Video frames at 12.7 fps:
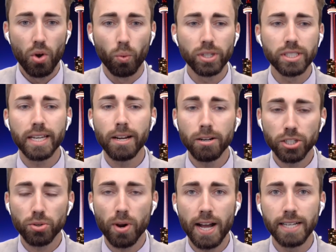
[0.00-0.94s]
was
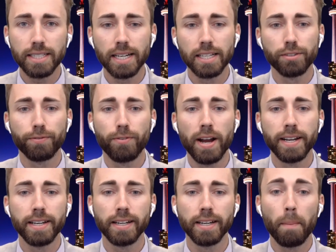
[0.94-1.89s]
characterized as
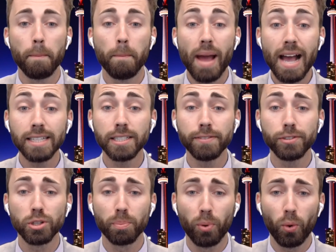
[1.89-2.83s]
finding massive
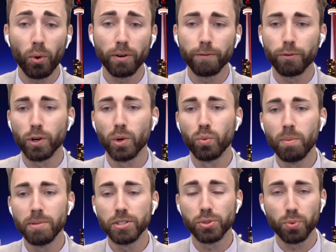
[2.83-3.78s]
support for a
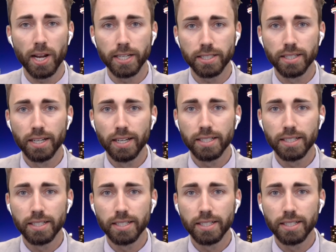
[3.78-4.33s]
woman's right